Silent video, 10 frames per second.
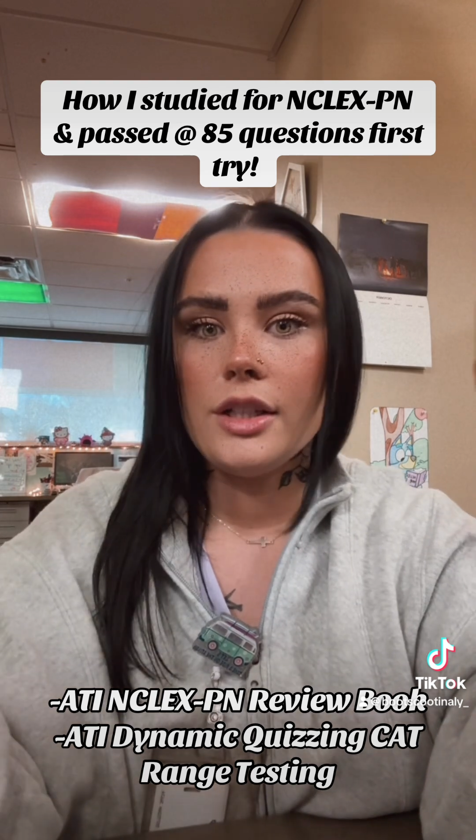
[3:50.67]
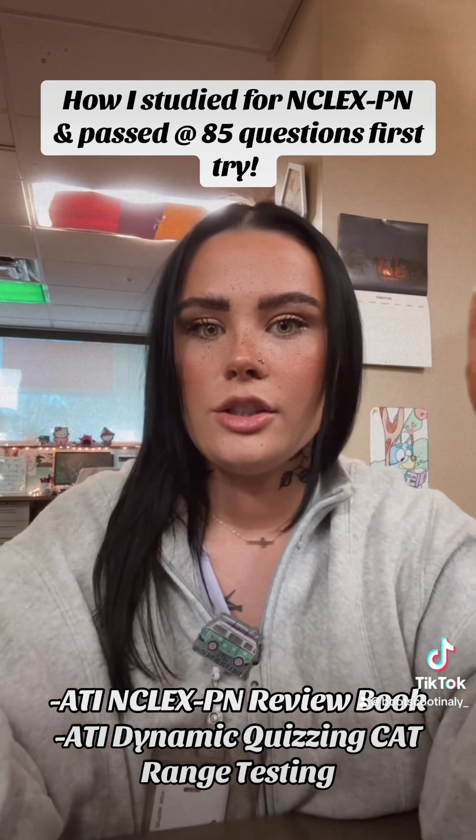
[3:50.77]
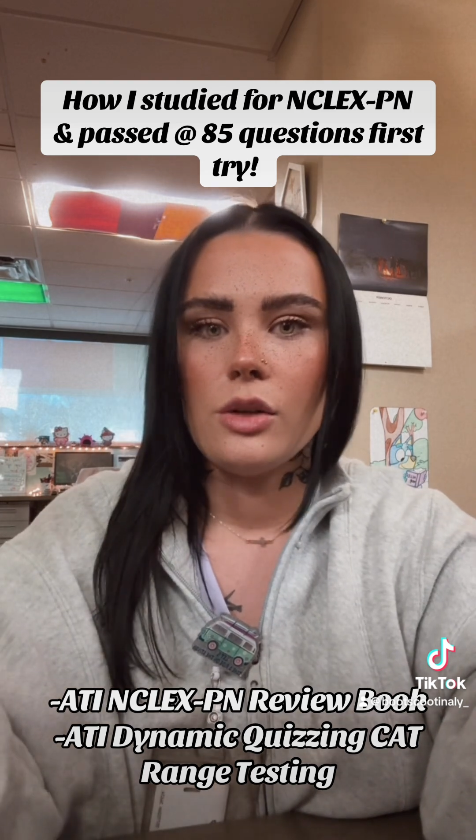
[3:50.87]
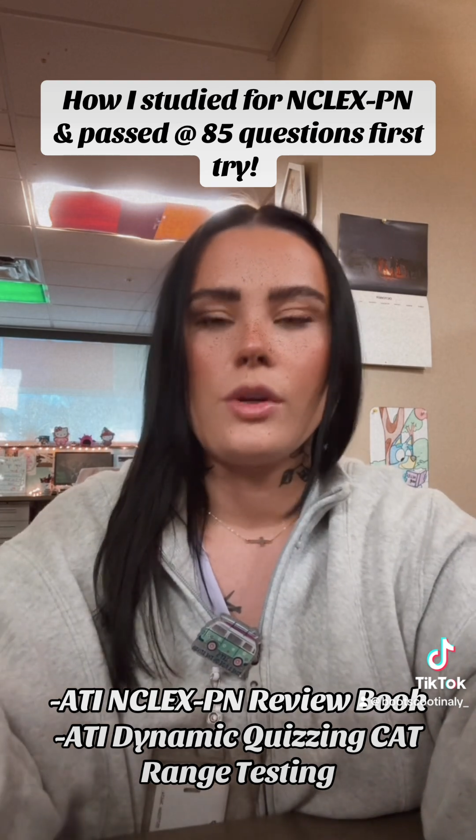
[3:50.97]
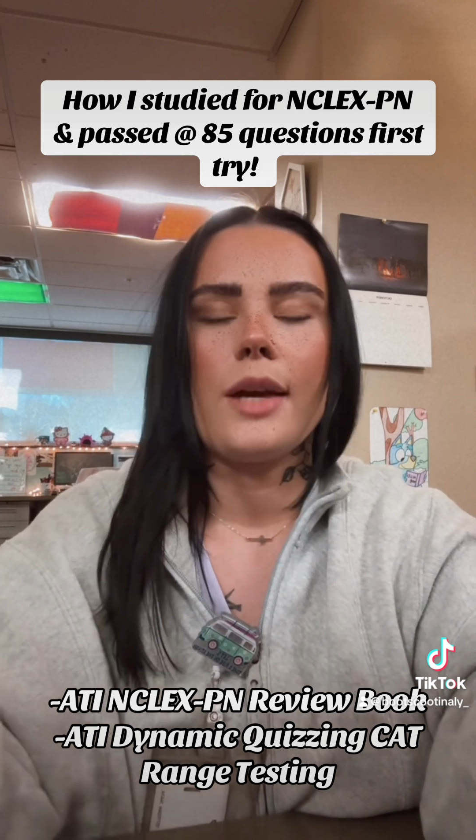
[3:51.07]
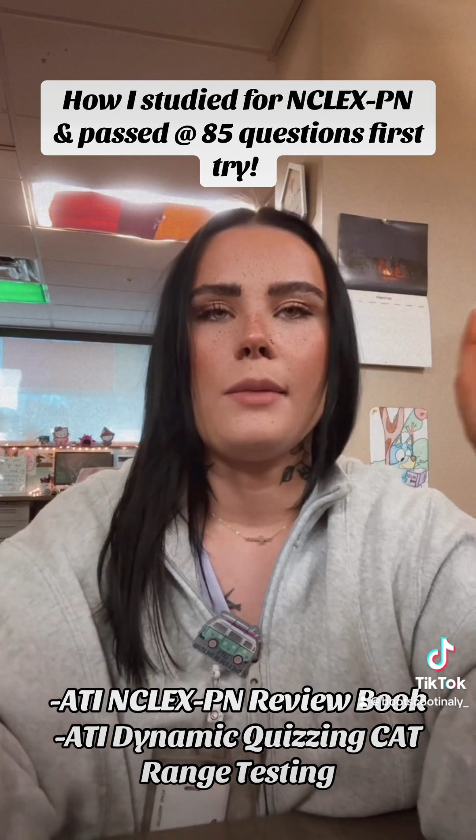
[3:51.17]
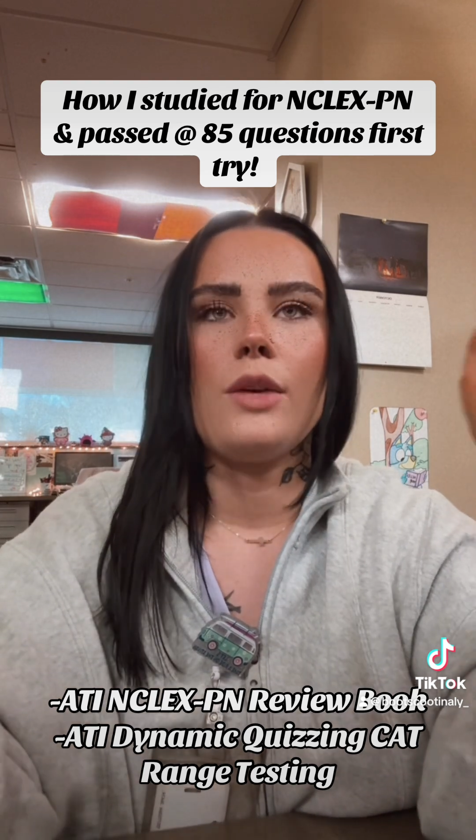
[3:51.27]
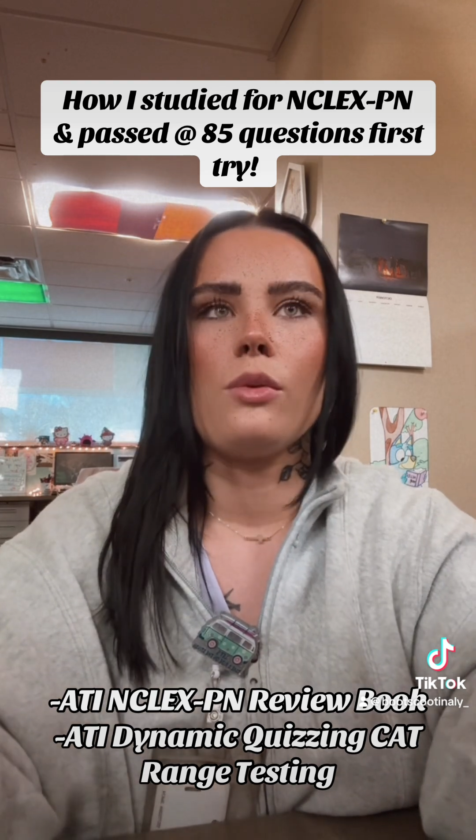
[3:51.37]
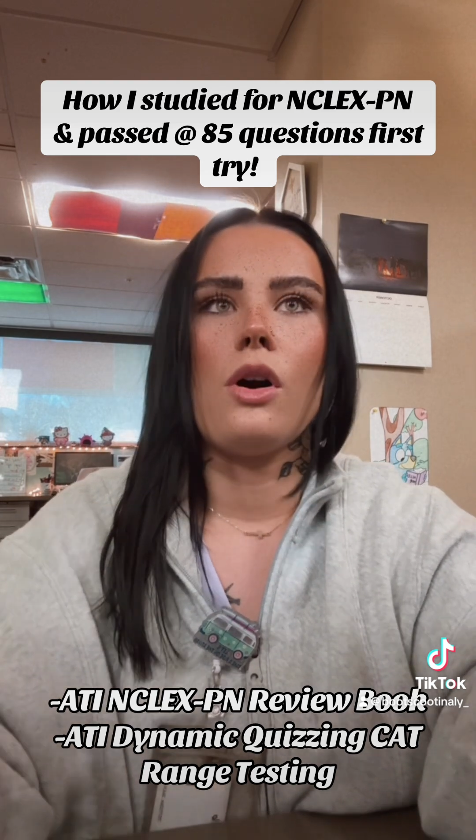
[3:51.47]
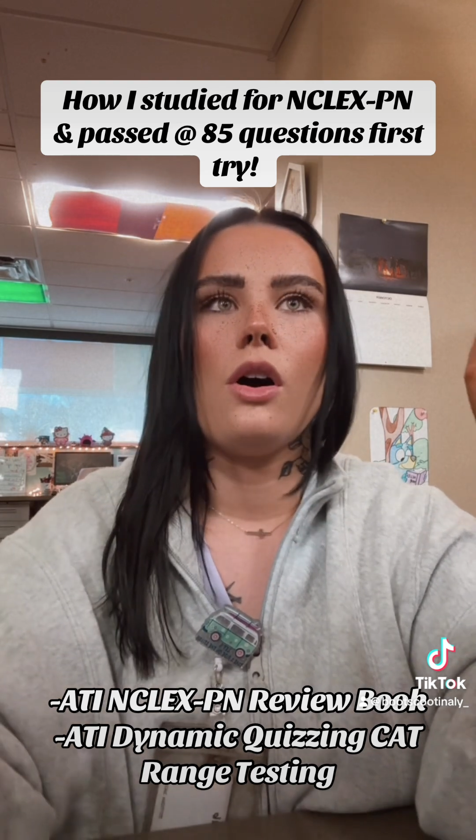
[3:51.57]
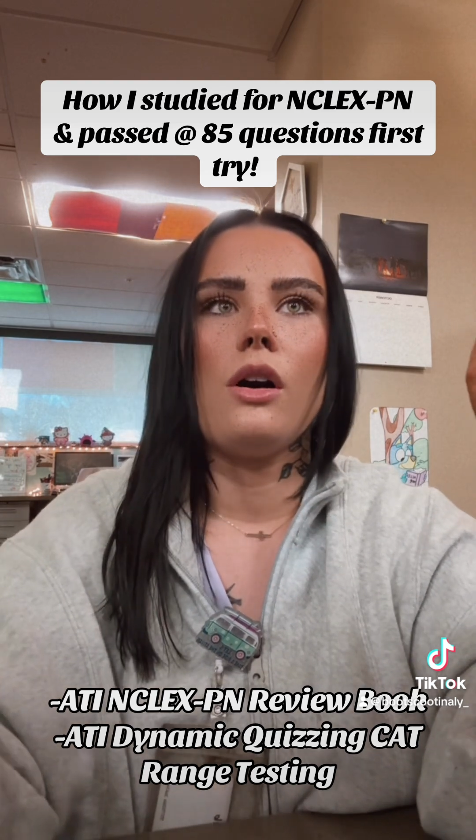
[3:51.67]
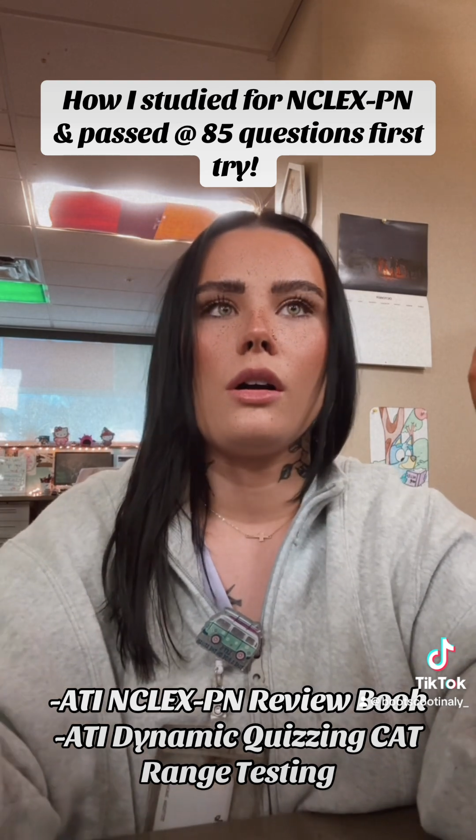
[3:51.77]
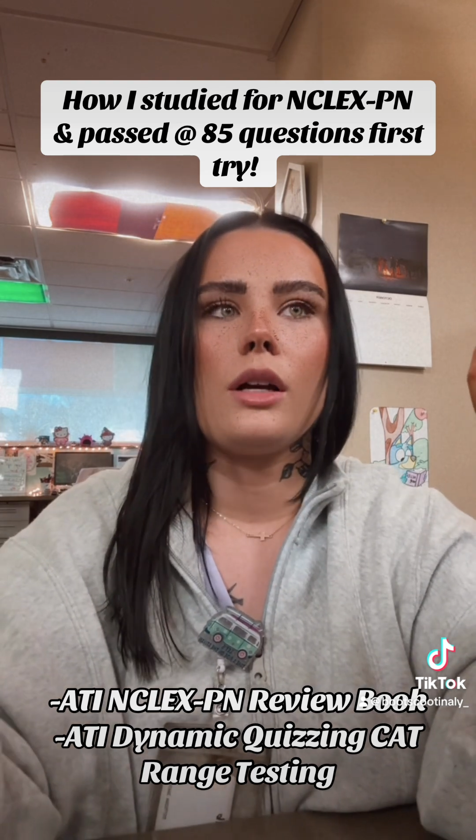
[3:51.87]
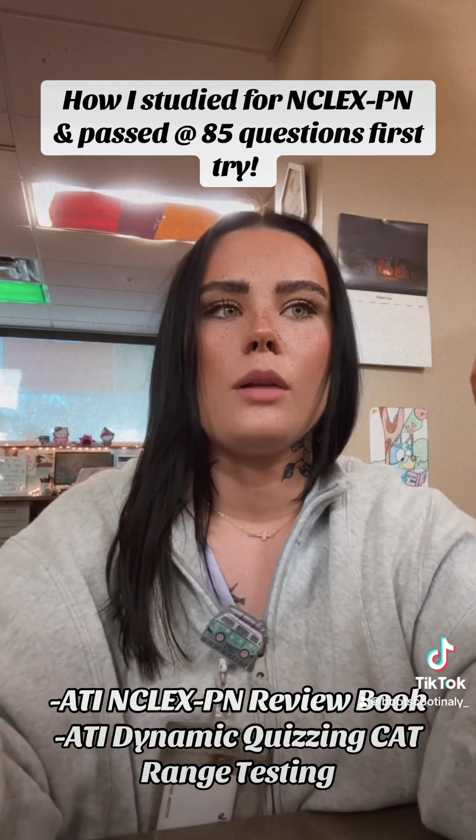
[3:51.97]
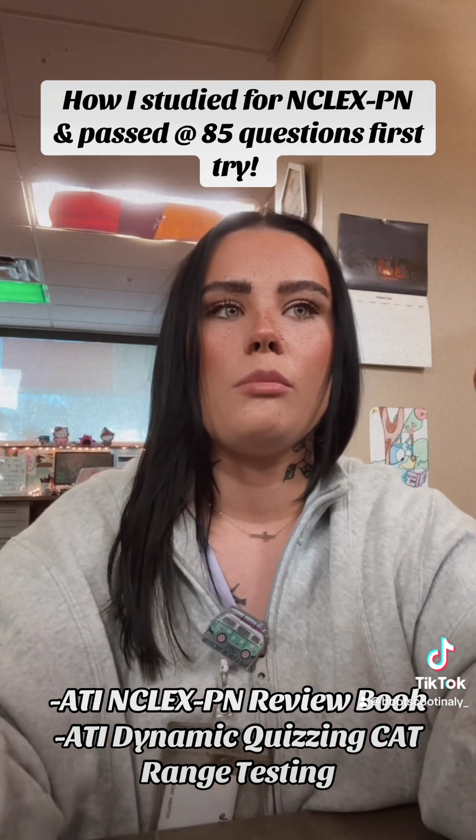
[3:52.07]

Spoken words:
don't get me wrong,